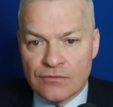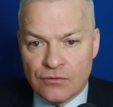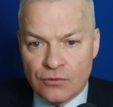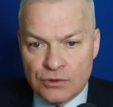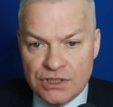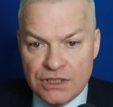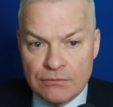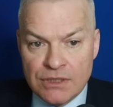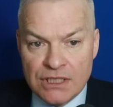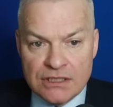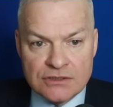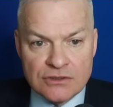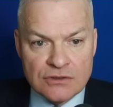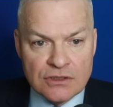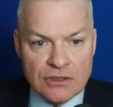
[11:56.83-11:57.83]
14
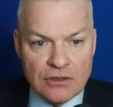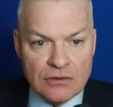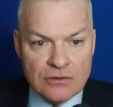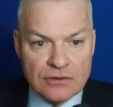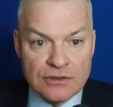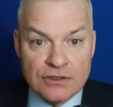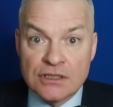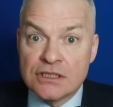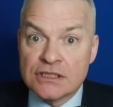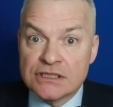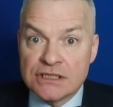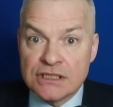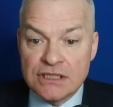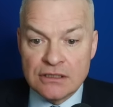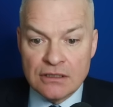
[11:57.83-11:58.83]
minutes on the clock,
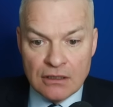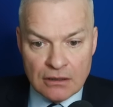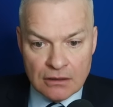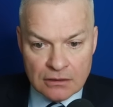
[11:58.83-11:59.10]
13